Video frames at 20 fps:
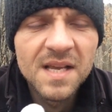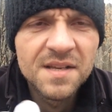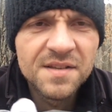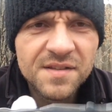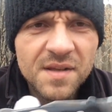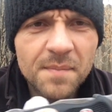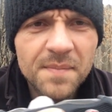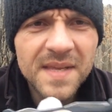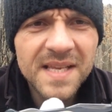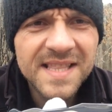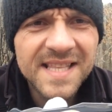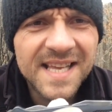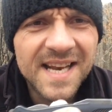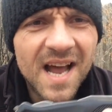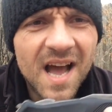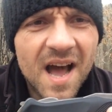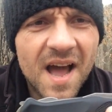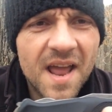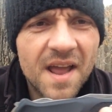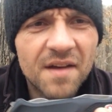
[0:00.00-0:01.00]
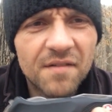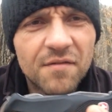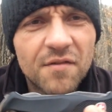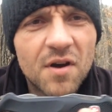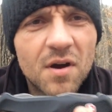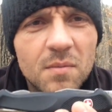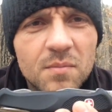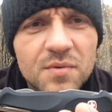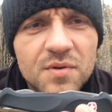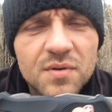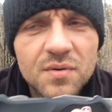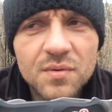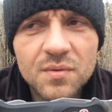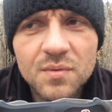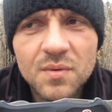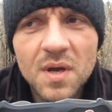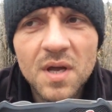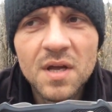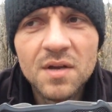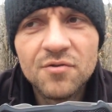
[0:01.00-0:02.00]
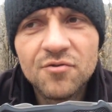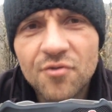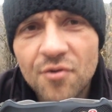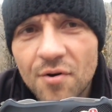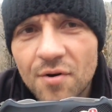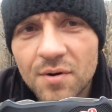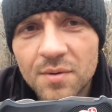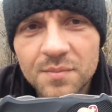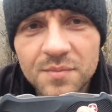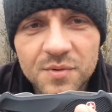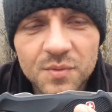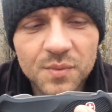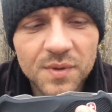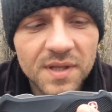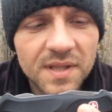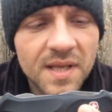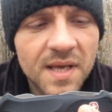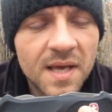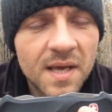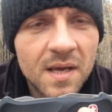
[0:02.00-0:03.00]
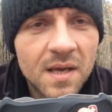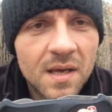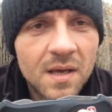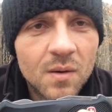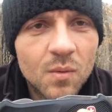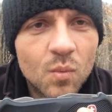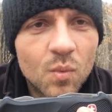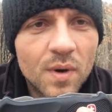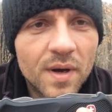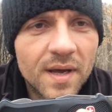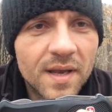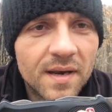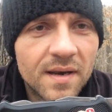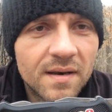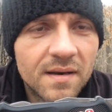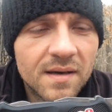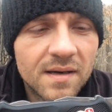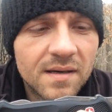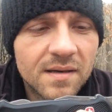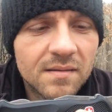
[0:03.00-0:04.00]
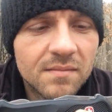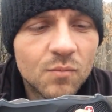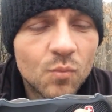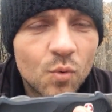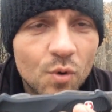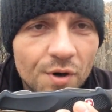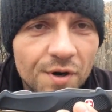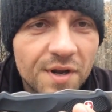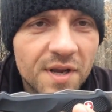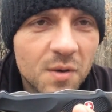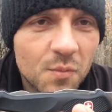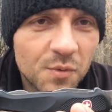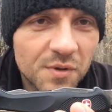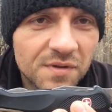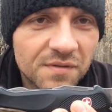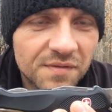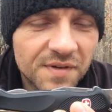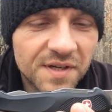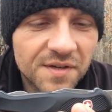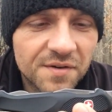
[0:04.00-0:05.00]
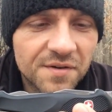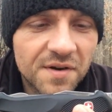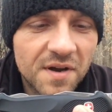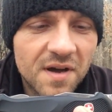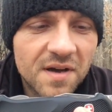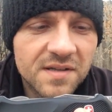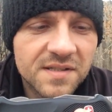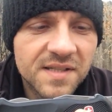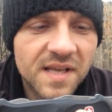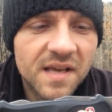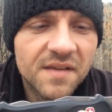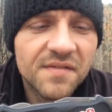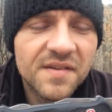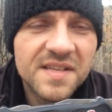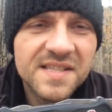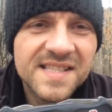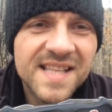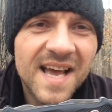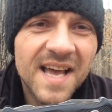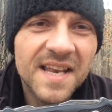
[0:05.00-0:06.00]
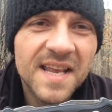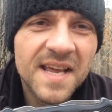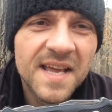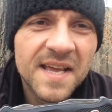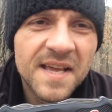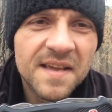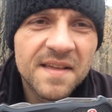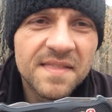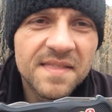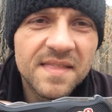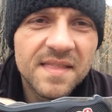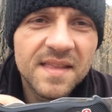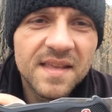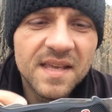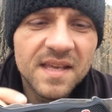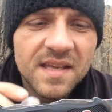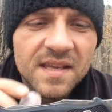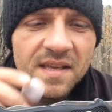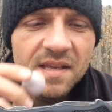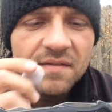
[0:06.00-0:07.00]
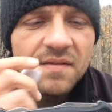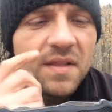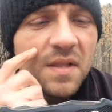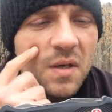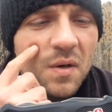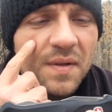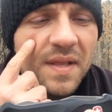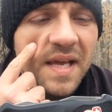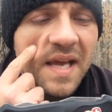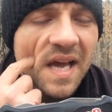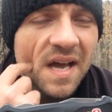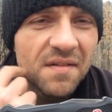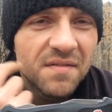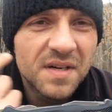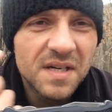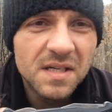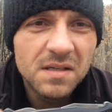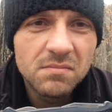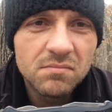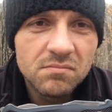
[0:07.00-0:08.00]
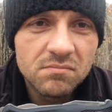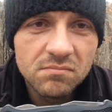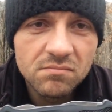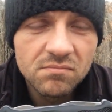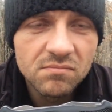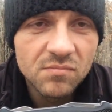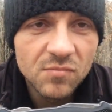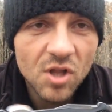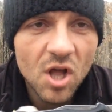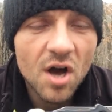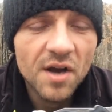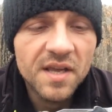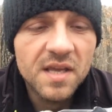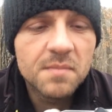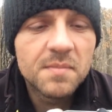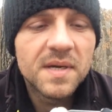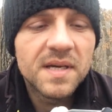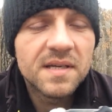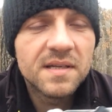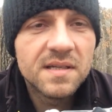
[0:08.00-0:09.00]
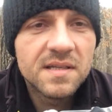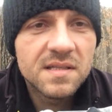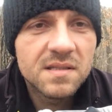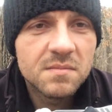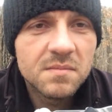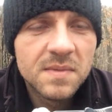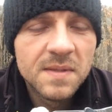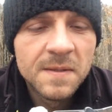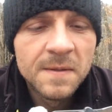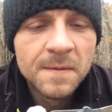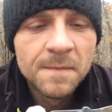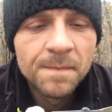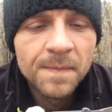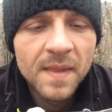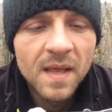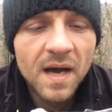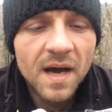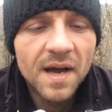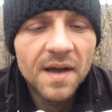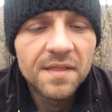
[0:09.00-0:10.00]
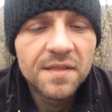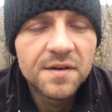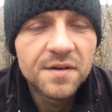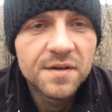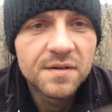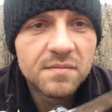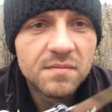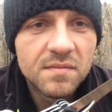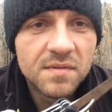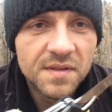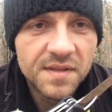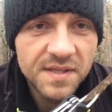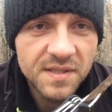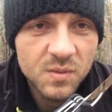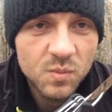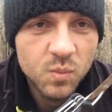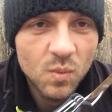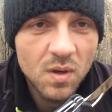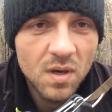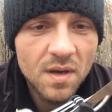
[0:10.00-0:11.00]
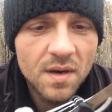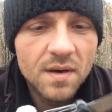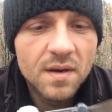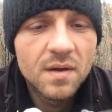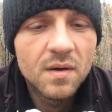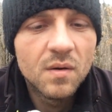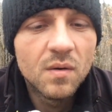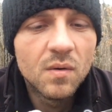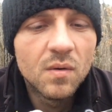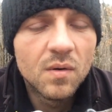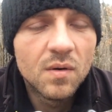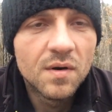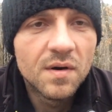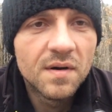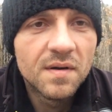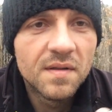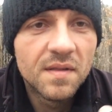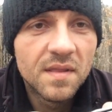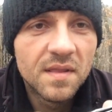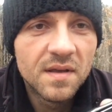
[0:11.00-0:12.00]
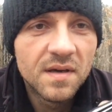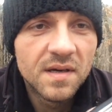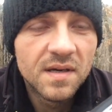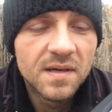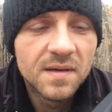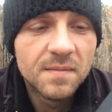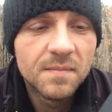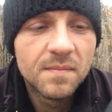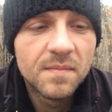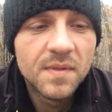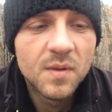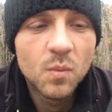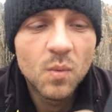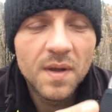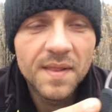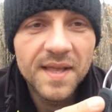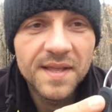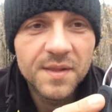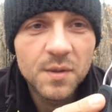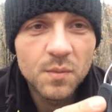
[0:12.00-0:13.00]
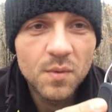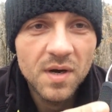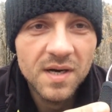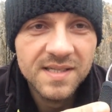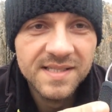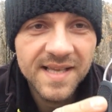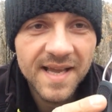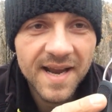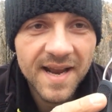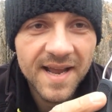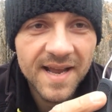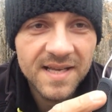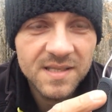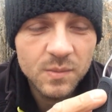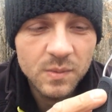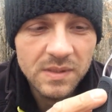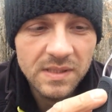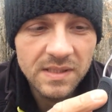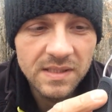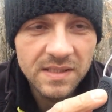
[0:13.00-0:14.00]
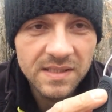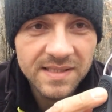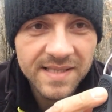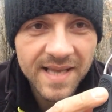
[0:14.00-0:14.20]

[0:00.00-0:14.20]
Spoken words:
Something that I have come to terms with when working with a Victorinox knife is that even though they have a locking mechanism, either this one or the one that the rucksack has with a little